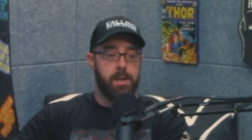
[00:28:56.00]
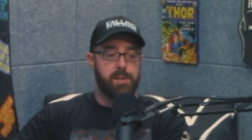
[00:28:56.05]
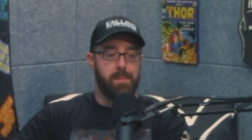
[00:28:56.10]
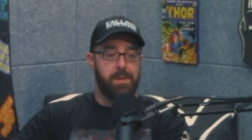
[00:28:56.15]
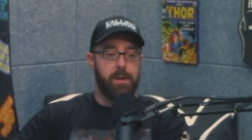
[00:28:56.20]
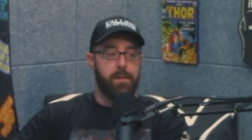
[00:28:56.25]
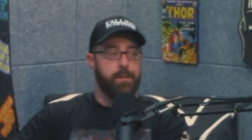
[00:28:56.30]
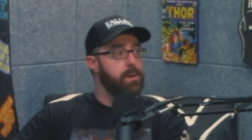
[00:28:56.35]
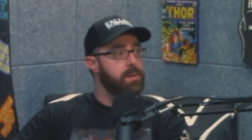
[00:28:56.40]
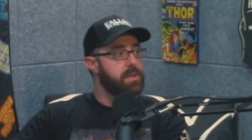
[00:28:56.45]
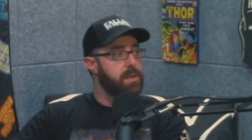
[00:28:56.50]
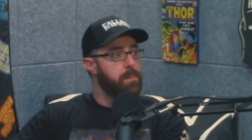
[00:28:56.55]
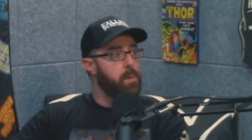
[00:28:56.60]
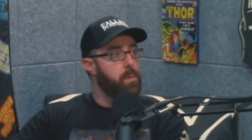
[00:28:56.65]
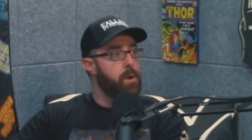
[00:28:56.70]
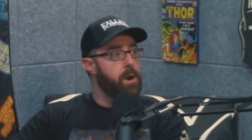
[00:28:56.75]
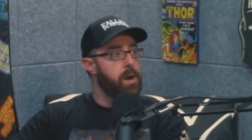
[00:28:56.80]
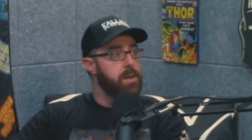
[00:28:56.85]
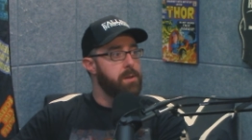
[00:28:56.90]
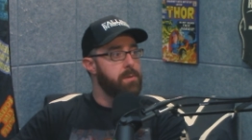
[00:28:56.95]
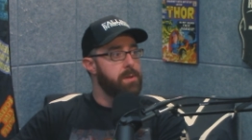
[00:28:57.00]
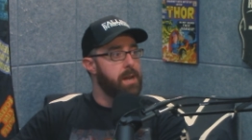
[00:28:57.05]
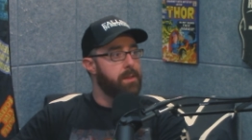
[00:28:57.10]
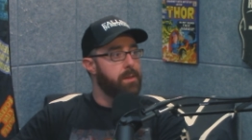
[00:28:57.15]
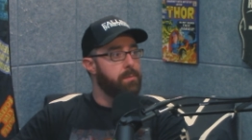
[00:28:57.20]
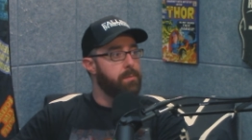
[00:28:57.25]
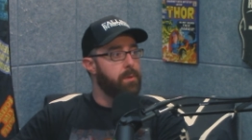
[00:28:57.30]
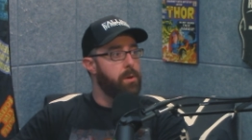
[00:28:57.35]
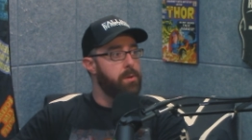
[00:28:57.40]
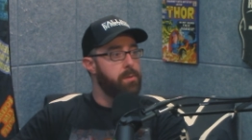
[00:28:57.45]
some interviews that we want to do
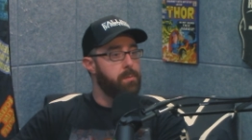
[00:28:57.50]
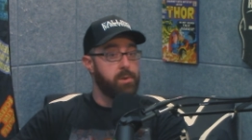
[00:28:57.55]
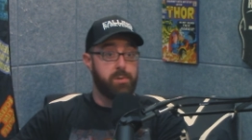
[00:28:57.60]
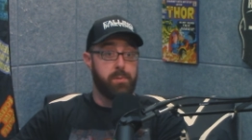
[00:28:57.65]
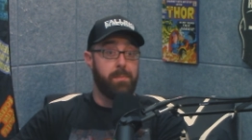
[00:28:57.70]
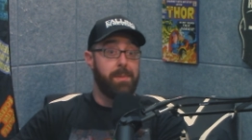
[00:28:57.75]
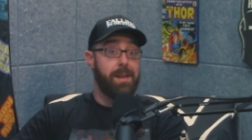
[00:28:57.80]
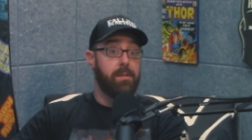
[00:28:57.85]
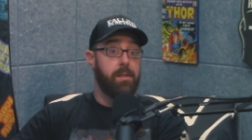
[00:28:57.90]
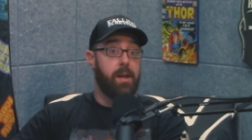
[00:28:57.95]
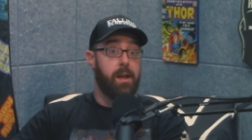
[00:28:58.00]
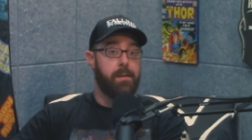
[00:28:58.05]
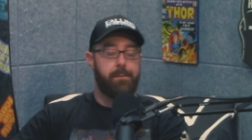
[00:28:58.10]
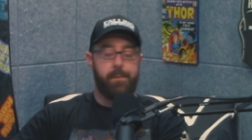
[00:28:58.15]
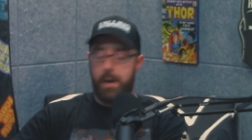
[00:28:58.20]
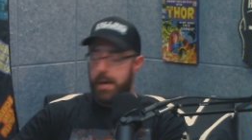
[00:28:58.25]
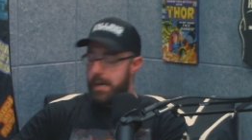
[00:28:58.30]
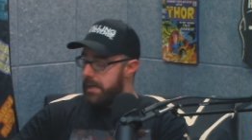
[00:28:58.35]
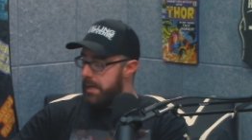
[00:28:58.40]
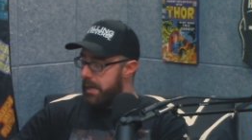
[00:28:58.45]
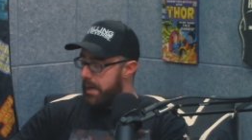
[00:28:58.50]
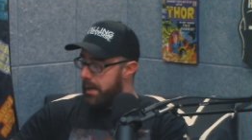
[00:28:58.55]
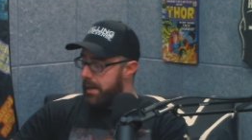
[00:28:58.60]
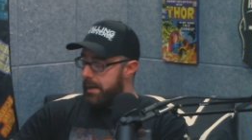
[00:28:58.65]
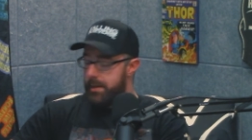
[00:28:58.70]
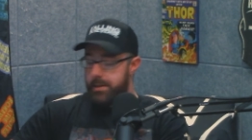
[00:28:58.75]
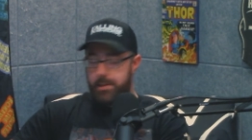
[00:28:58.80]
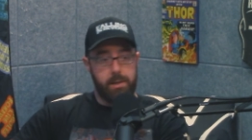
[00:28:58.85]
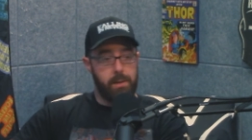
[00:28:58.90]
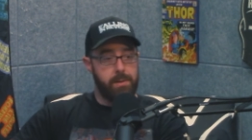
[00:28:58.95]
down mm -hmm. the road, mm-hmm. which would be a lot of fun.
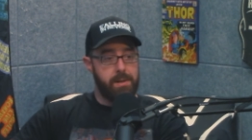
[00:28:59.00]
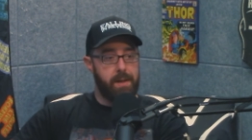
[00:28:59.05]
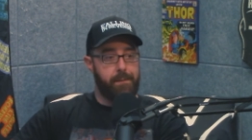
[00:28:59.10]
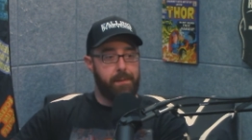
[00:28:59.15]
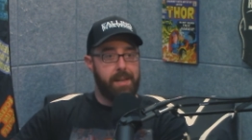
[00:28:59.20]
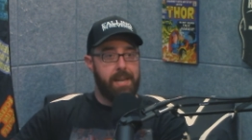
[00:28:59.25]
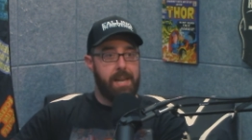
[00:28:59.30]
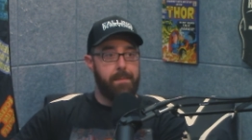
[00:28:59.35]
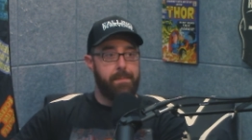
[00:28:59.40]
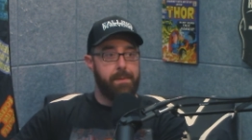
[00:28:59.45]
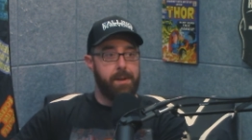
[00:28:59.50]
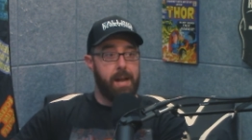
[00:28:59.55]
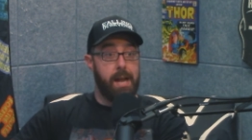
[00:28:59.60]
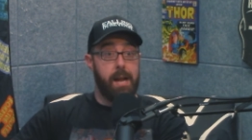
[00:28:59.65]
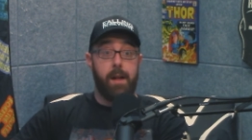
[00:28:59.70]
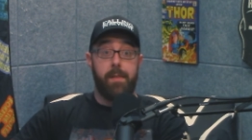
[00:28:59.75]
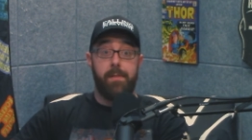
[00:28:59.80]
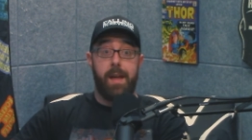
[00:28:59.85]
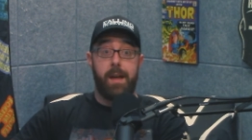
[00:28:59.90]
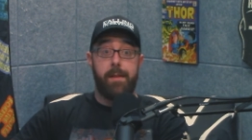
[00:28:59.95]
So definitely keep an eye on